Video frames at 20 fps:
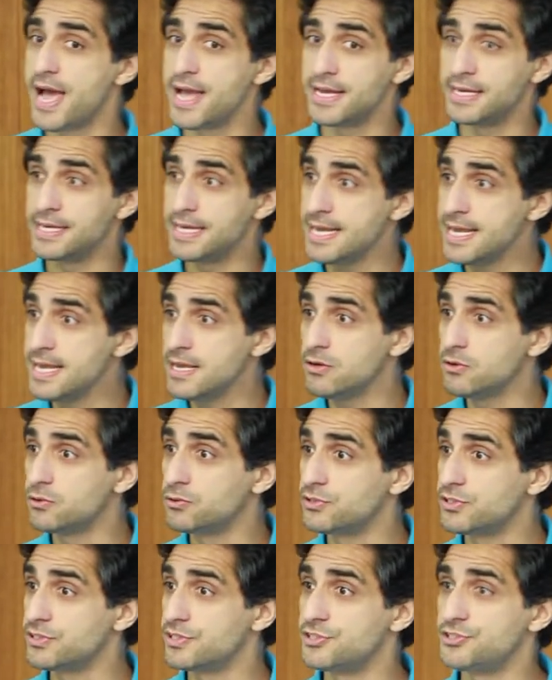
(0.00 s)
A&E
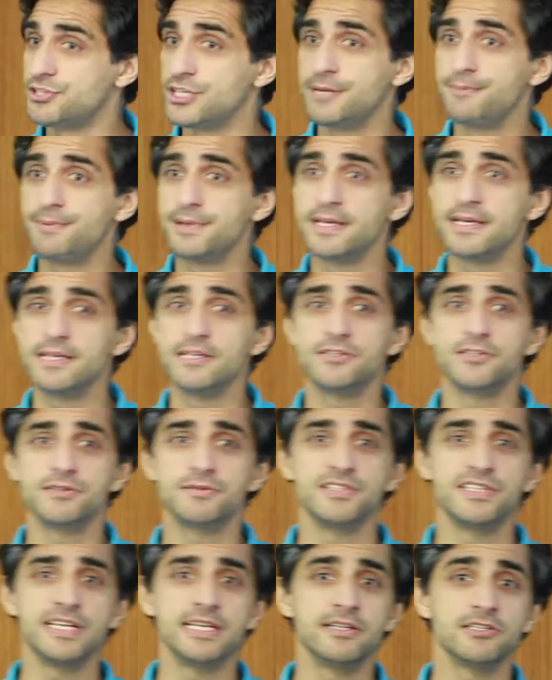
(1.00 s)
or to the GP is
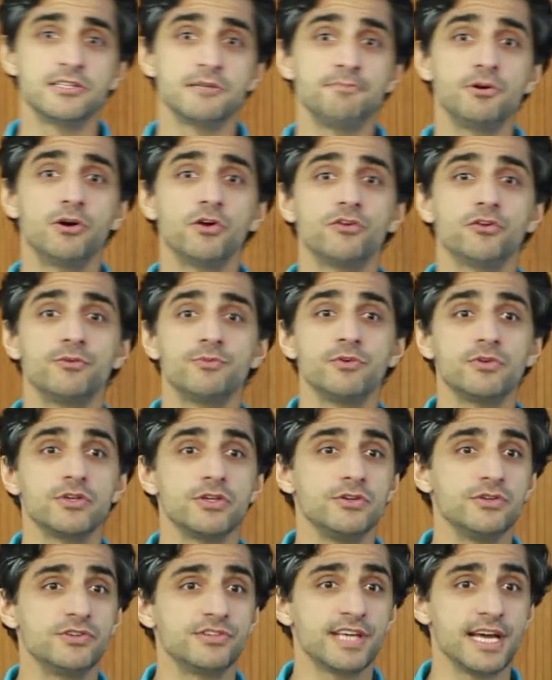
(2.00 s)
seen as a possible
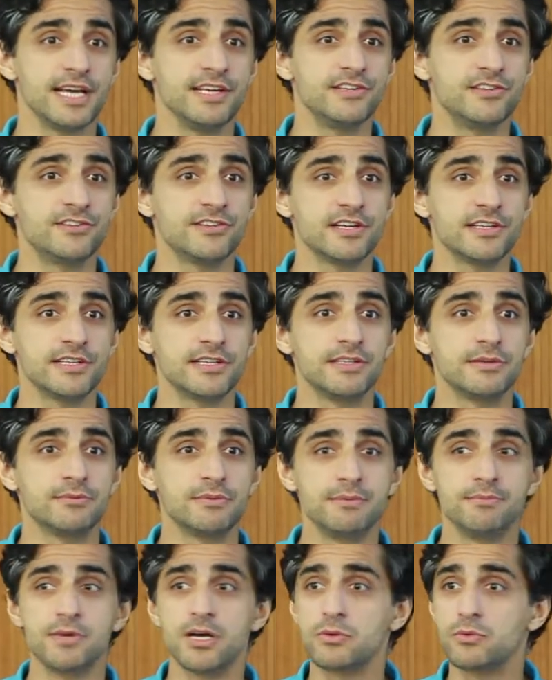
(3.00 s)
use case study that
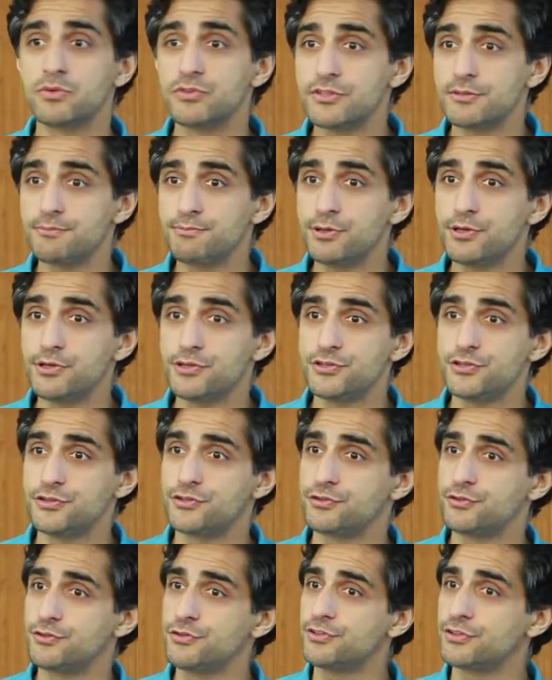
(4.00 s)
we might want to push
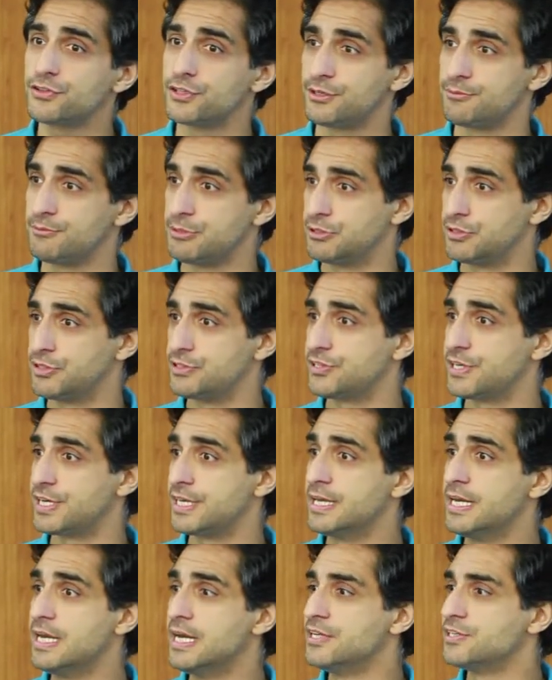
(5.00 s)
through the
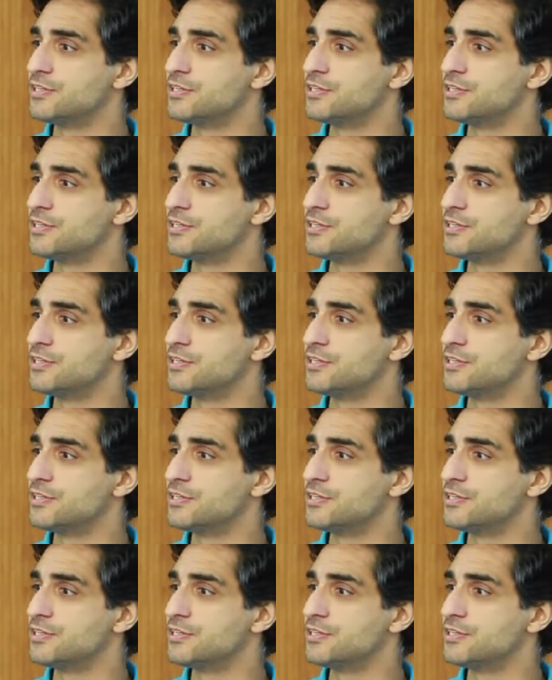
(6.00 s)
community